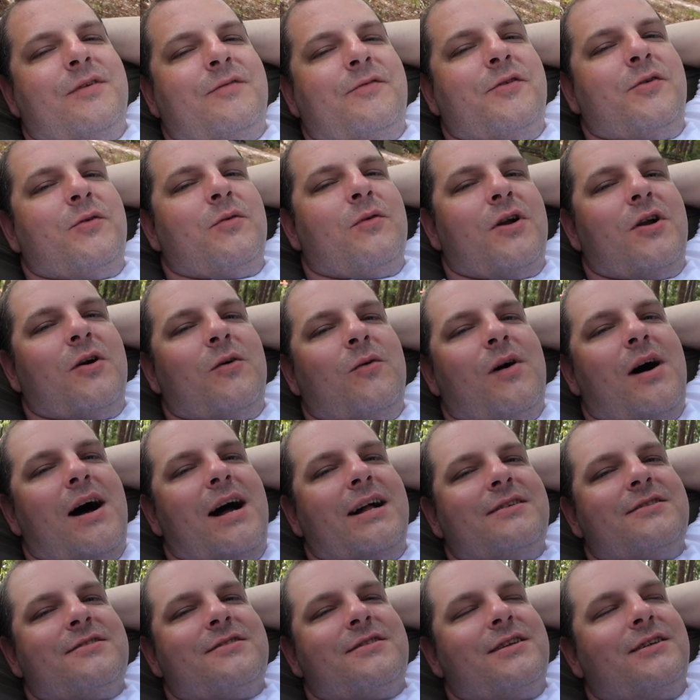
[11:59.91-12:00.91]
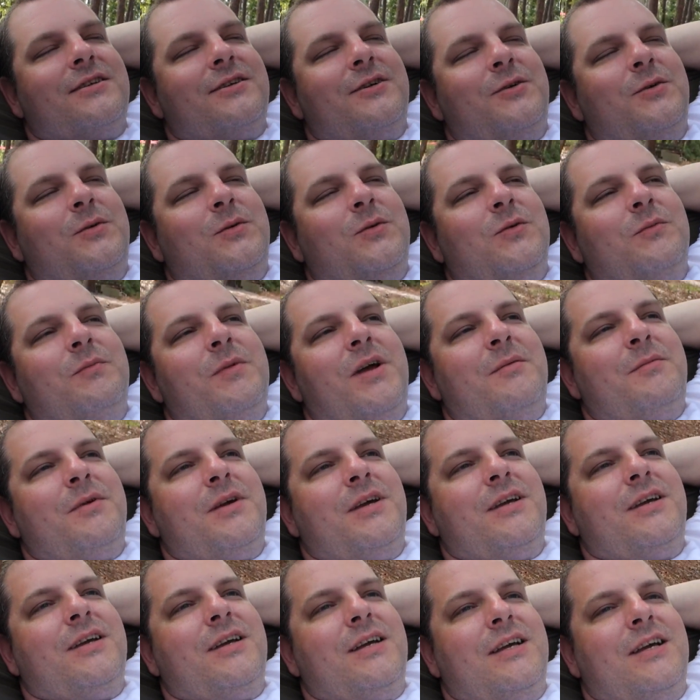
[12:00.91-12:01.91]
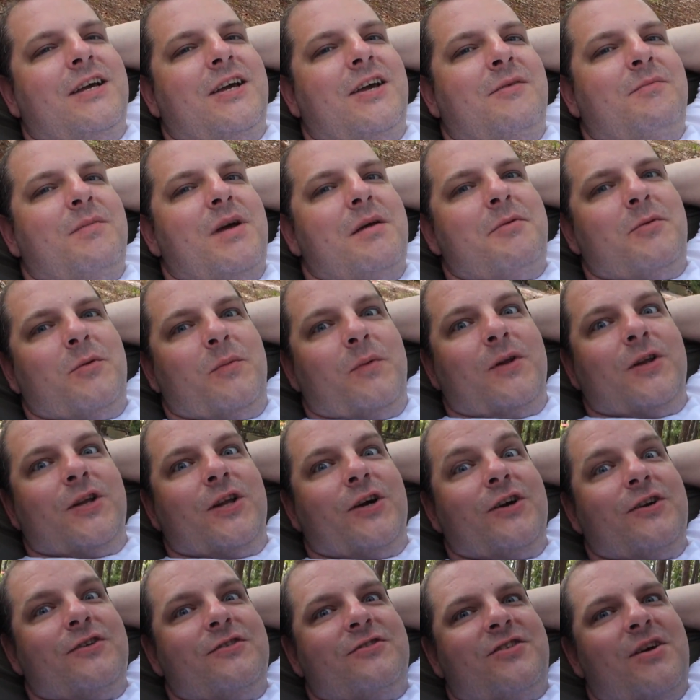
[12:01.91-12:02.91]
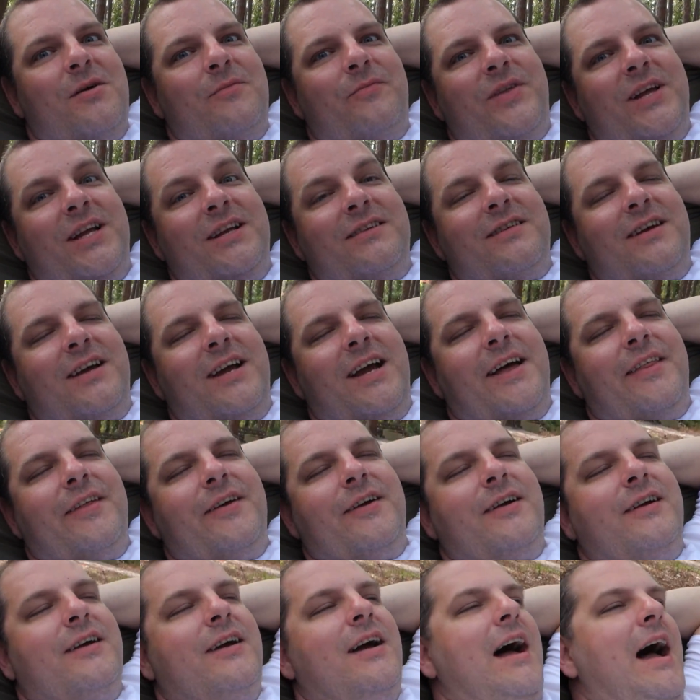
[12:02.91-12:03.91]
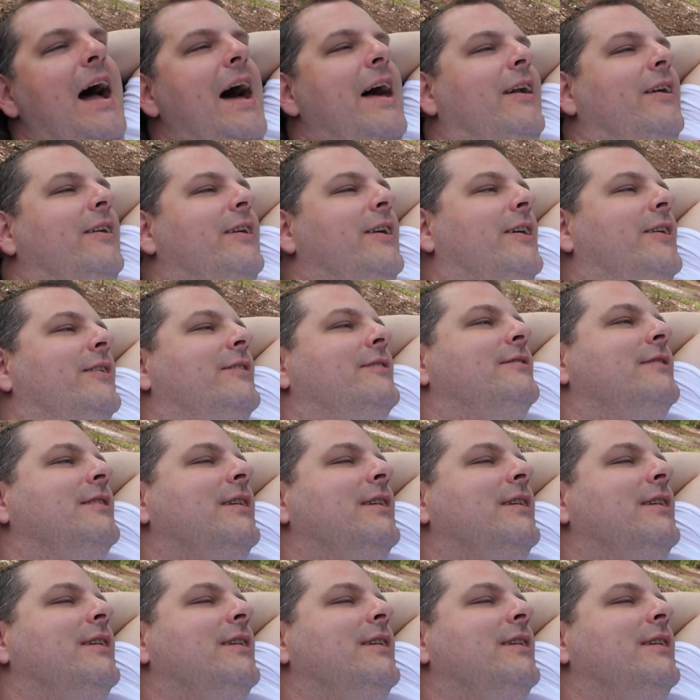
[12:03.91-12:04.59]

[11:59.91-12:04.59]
If you want to watch, then cool. Maybe we'll learn something together. I don't know.